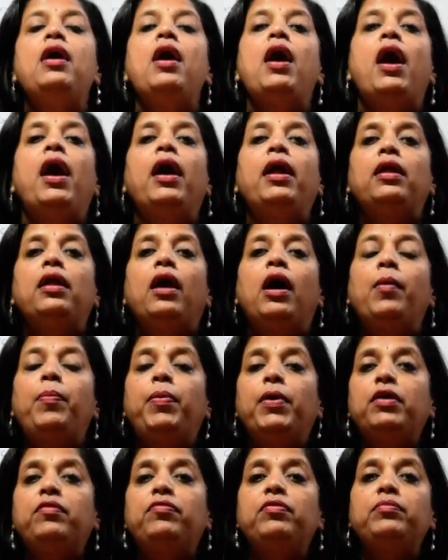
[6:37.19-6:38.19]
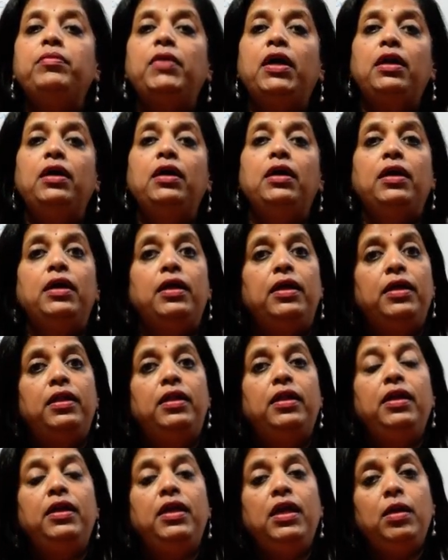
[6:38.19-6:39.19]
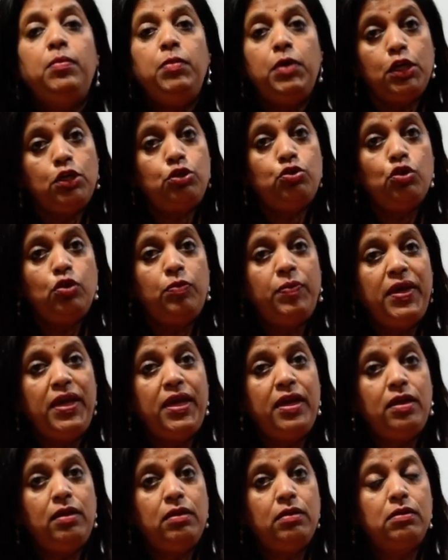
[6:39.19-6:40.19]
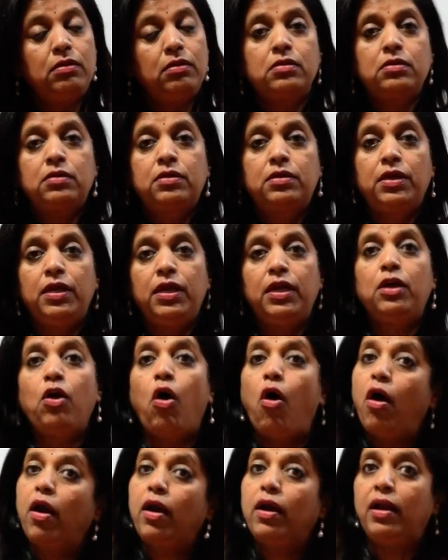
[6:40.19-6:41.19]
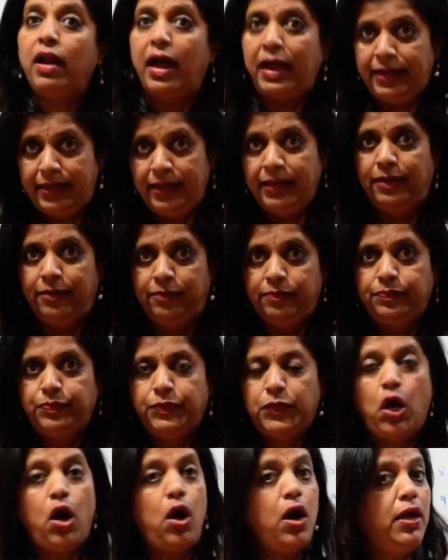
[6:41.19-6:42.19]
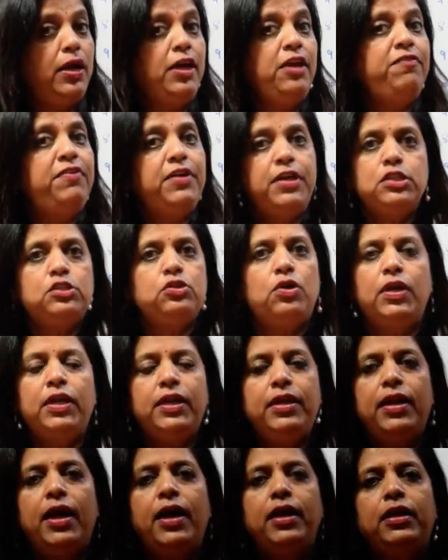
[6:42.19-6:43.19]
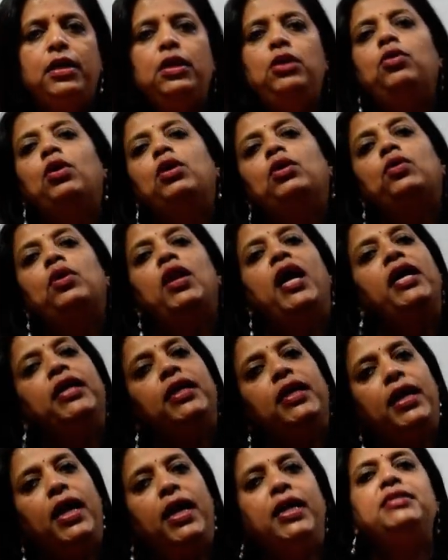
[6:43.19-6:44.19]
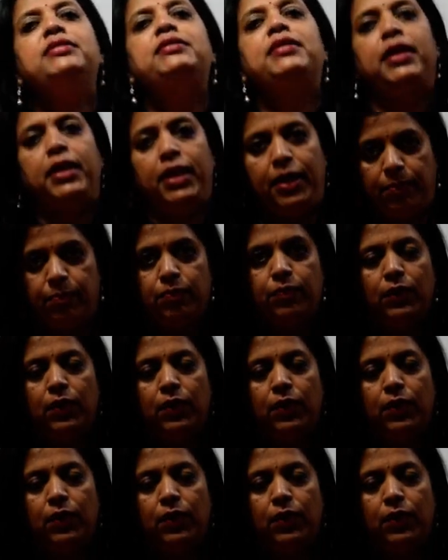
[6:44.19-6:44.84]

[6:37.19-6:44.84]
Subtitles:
And apart from that, the naming should be in Greek or Latin. Or if it is not in Latin, you have to Latinize the name.